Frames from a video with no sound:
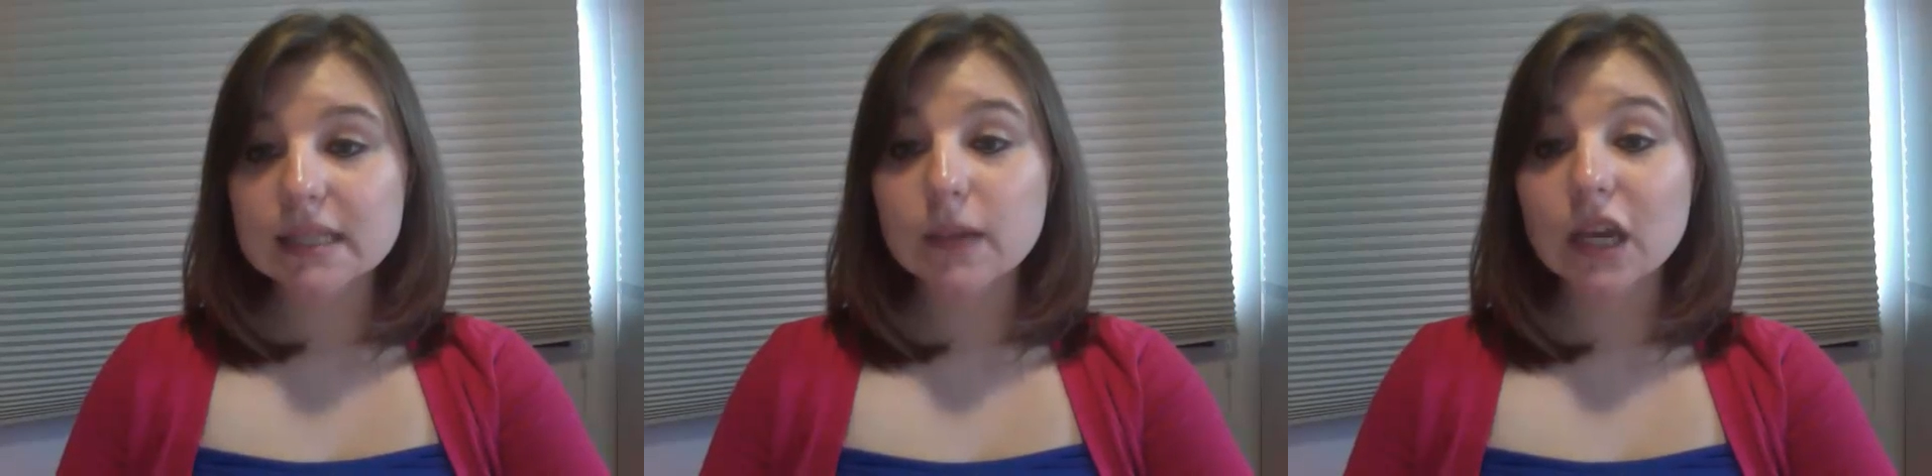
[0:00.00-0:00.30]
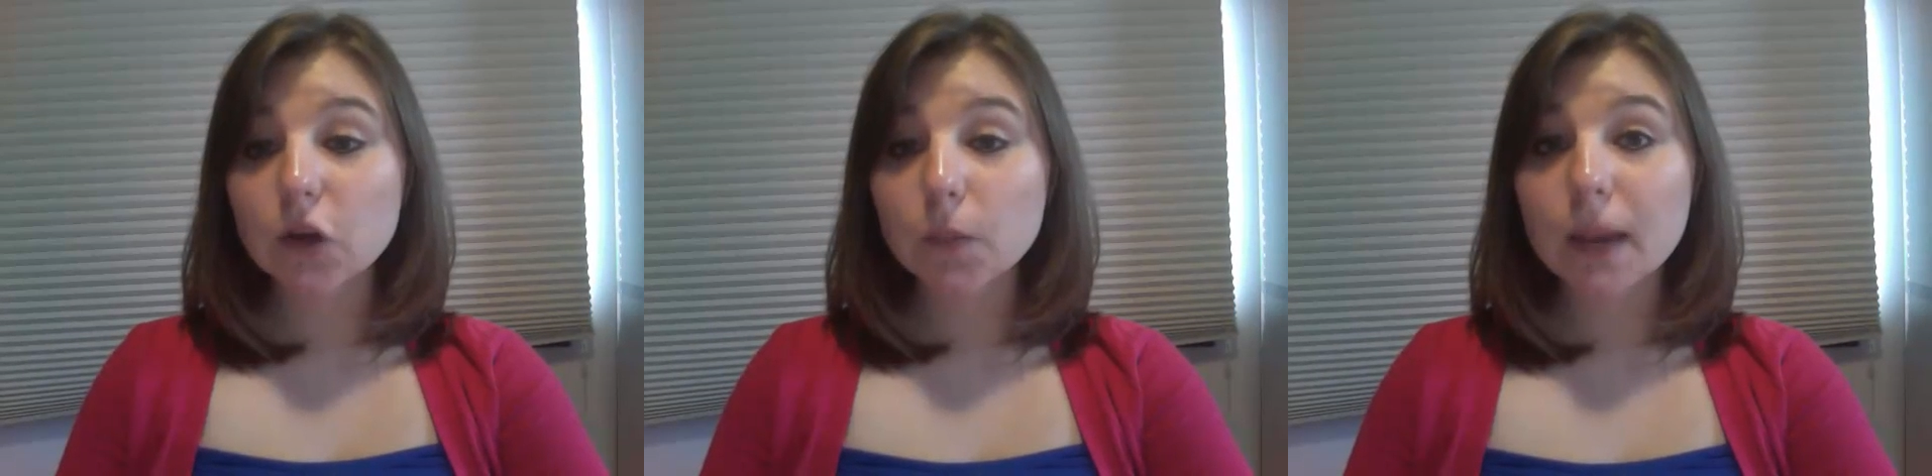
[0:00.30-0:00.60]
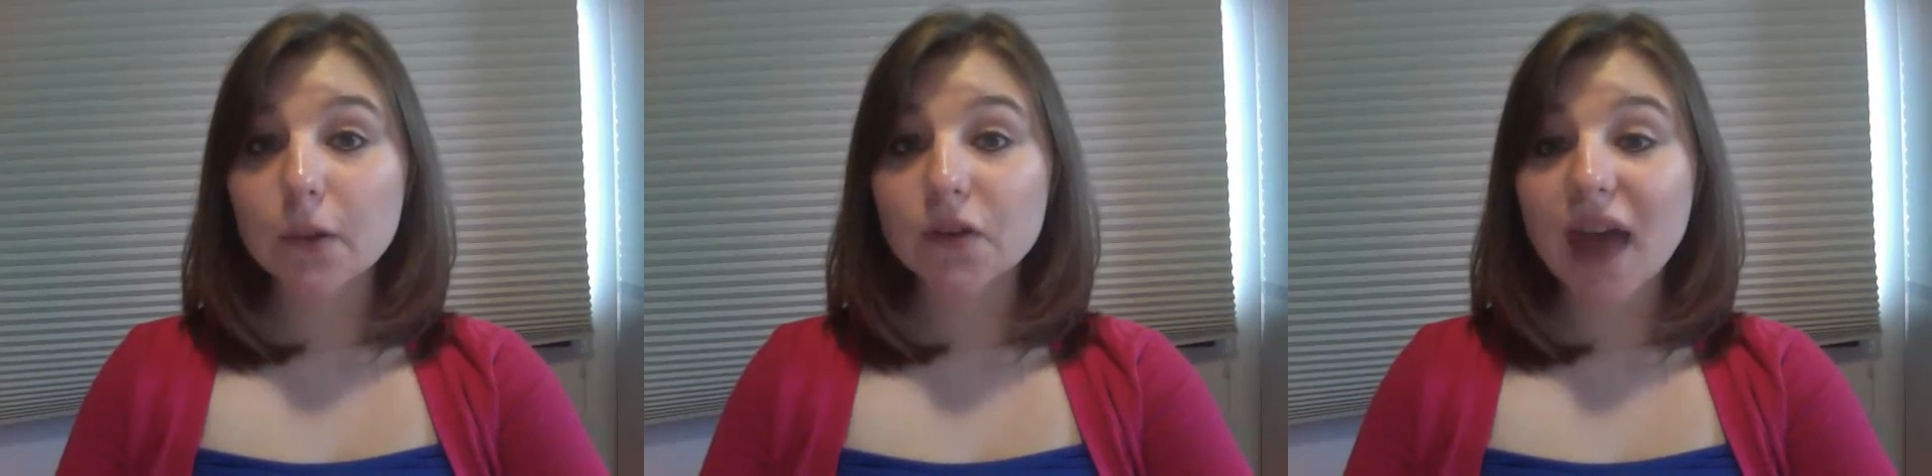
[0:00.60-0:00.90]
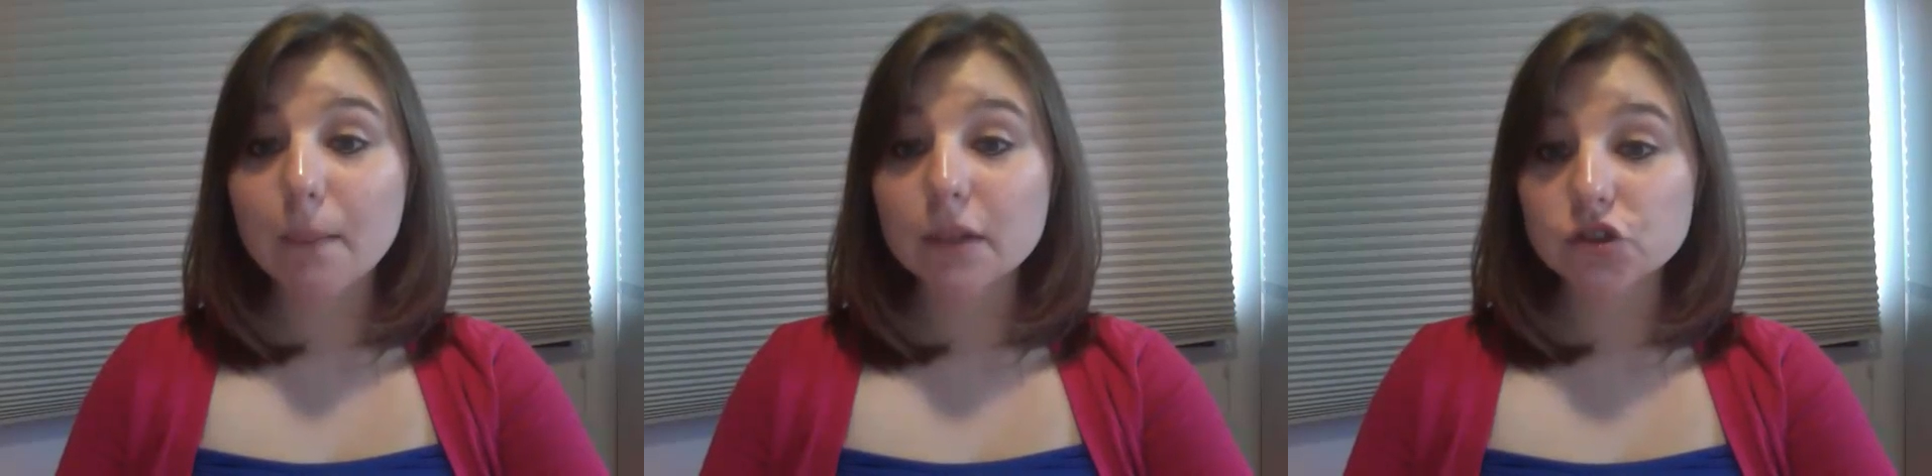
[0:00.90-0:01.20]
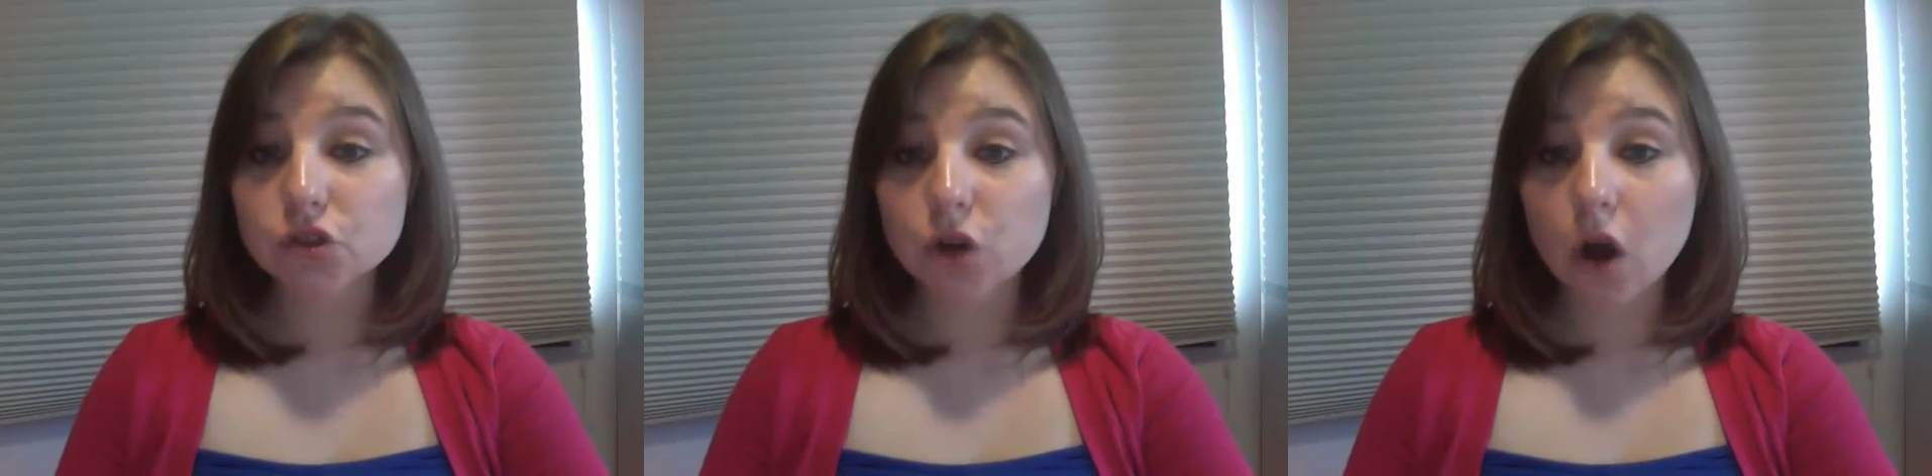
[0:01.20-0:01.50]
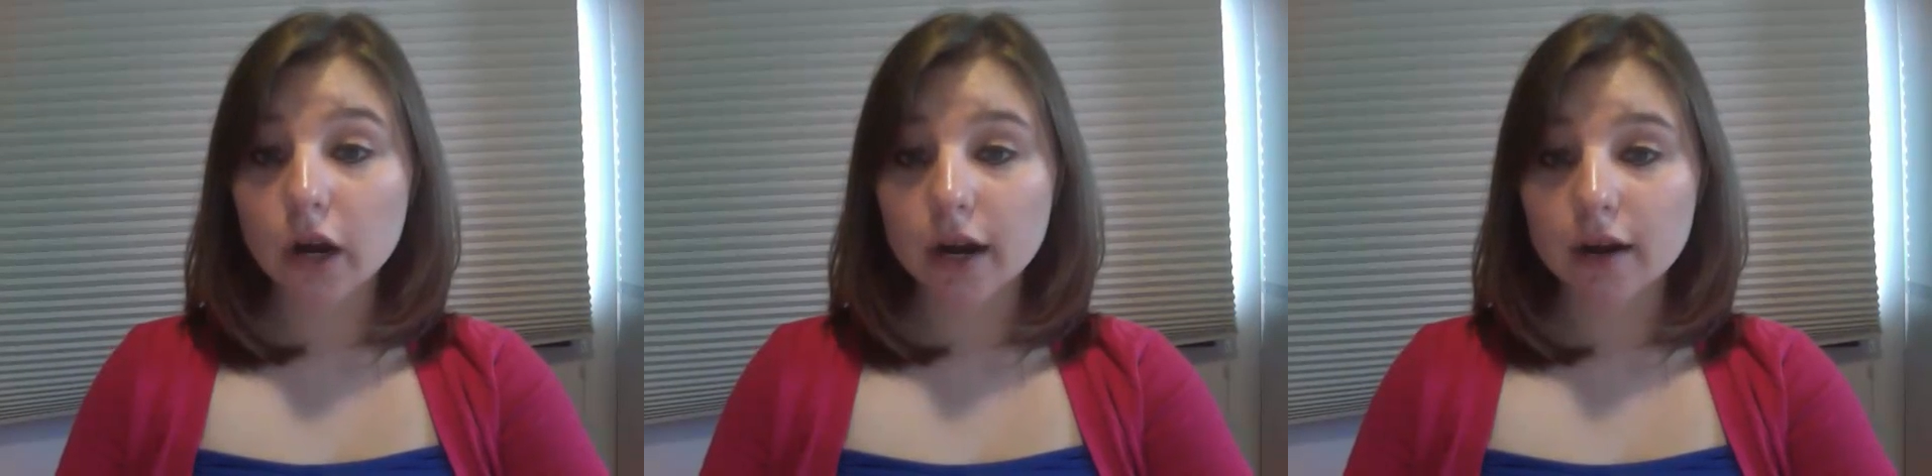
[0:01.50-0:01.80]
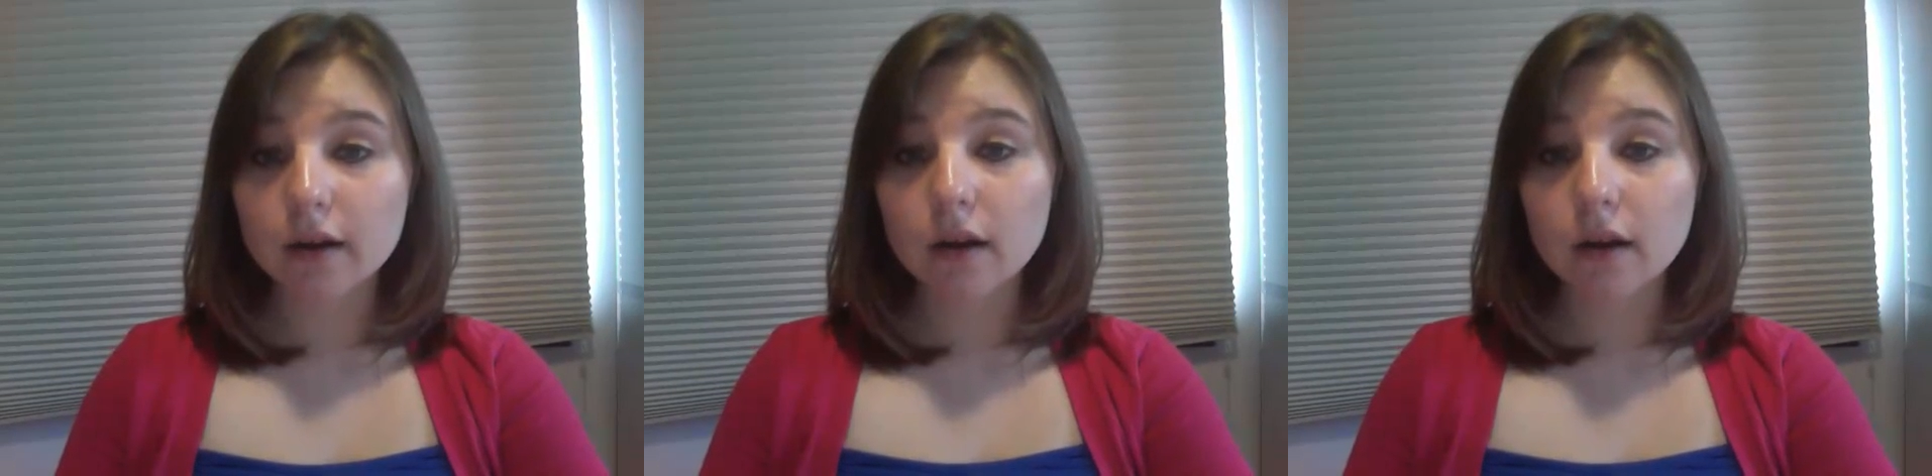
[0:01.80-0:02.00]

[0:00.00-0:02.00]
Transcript: making your paper that much stronger.